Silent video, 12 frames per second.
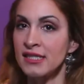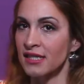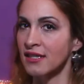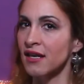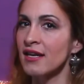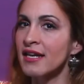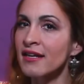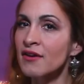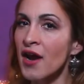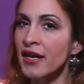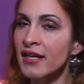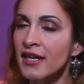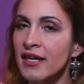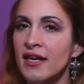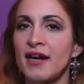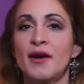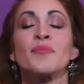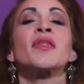See the link right
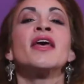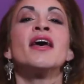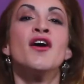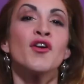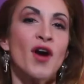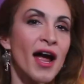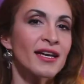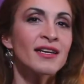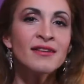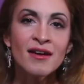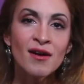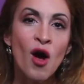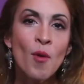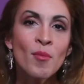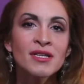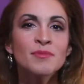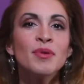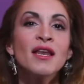here. Write in the
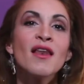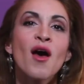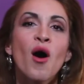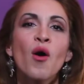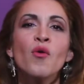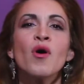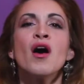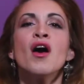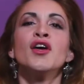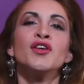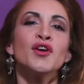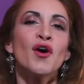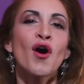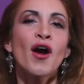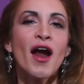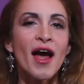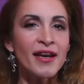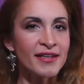comments below
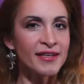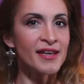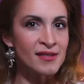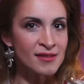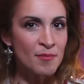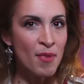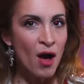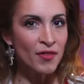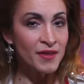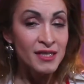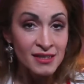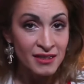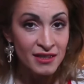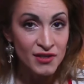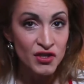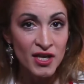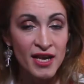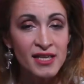your ideas about these
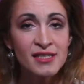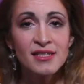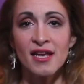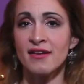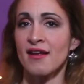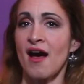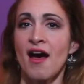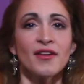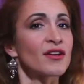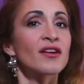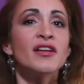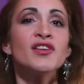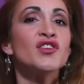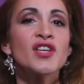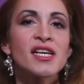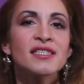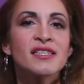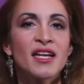cliches and other
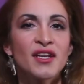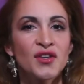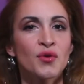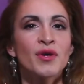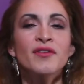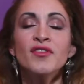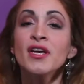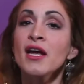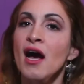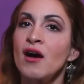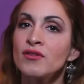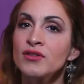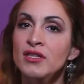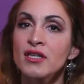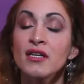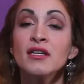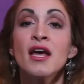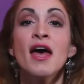cliches that you have
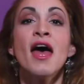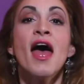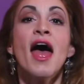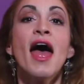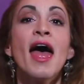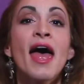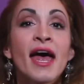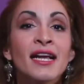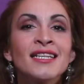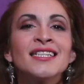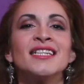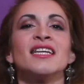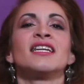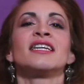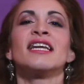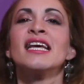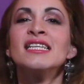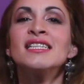encountered. And
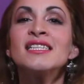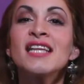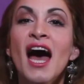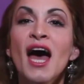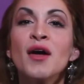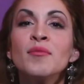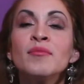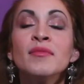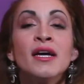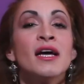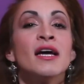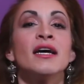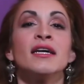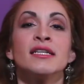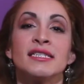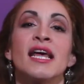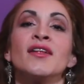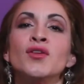till next time,
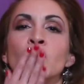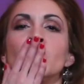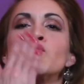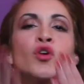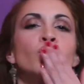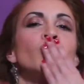send you